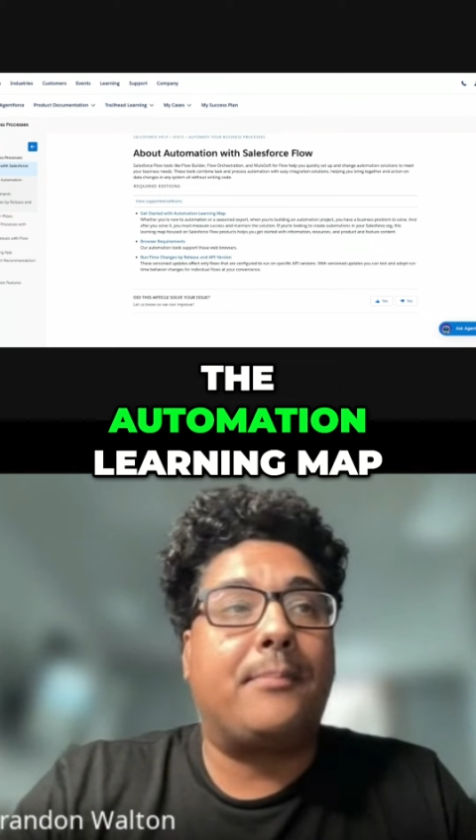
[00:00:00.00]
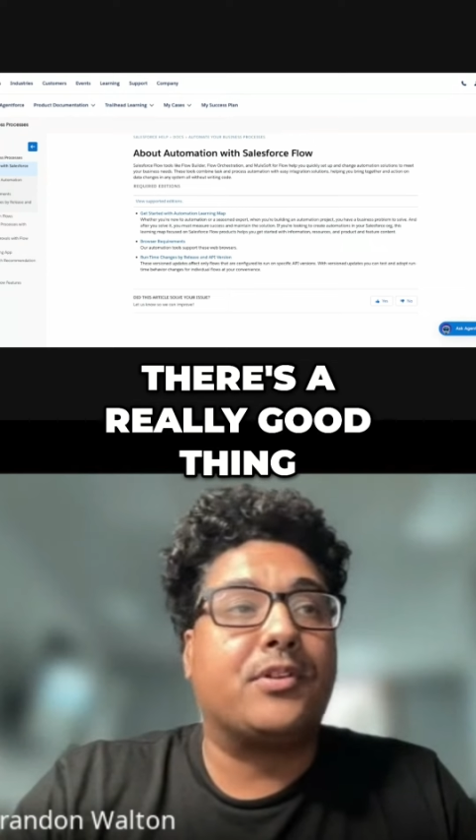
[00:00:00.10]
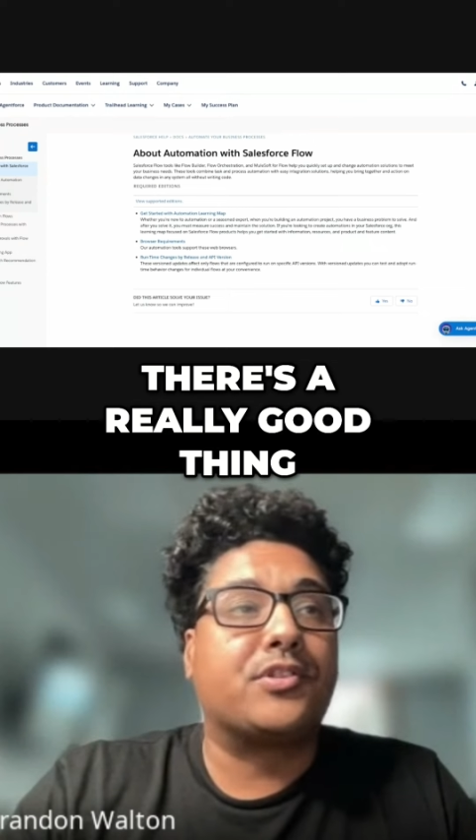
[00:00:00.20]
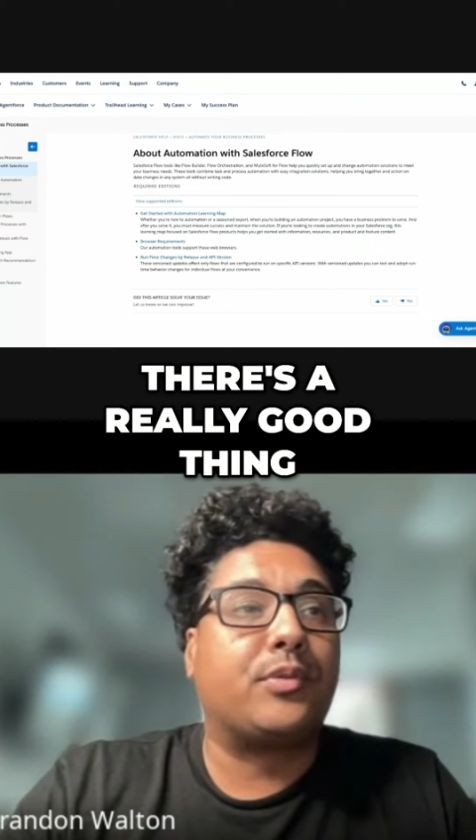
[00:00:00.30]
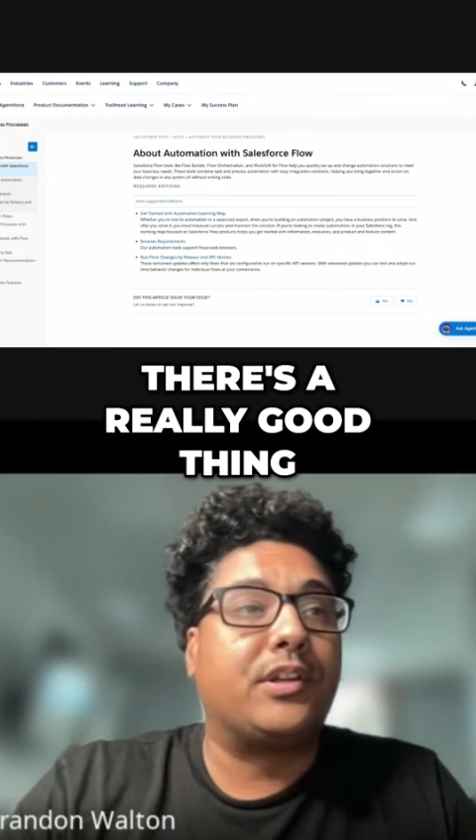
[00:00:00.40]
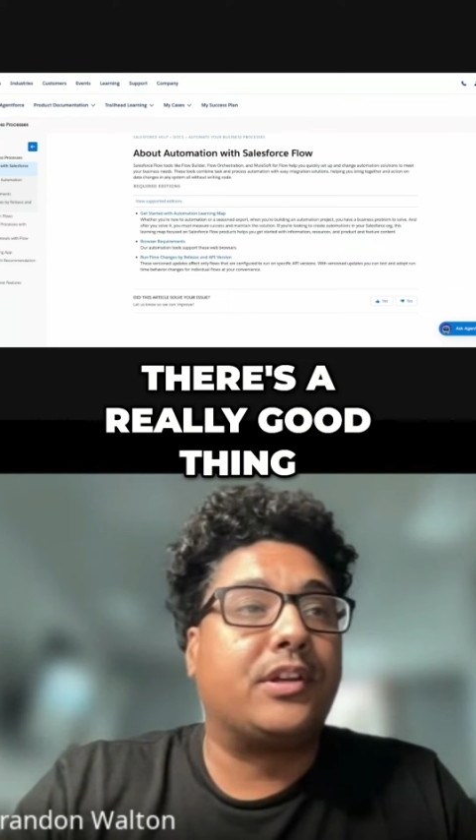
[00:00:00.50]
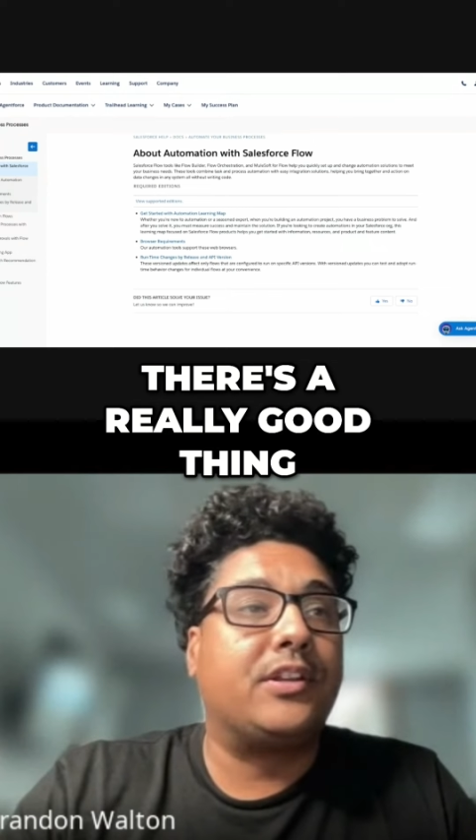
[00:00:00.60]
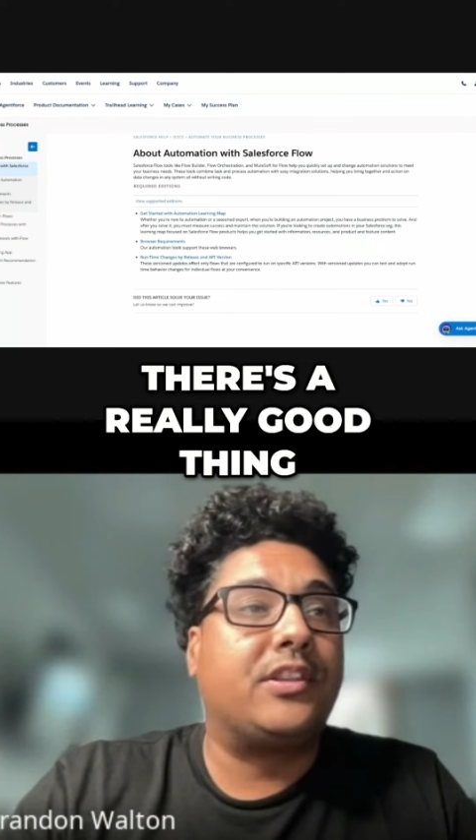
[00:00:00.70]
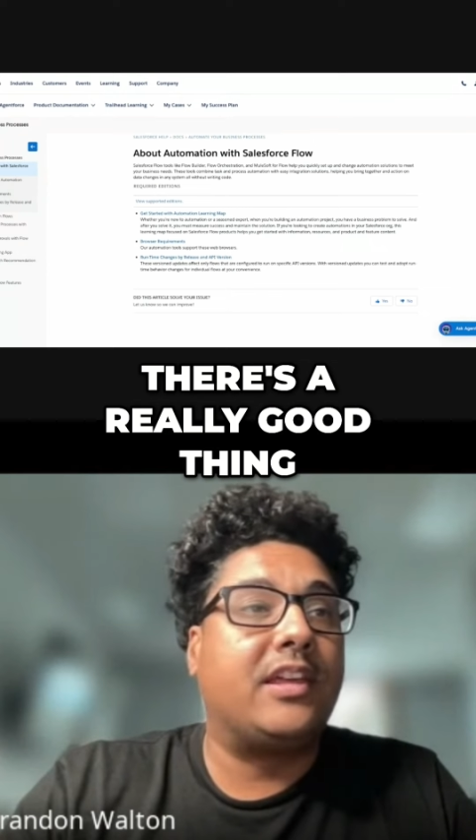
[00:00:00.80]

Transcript: There's a really good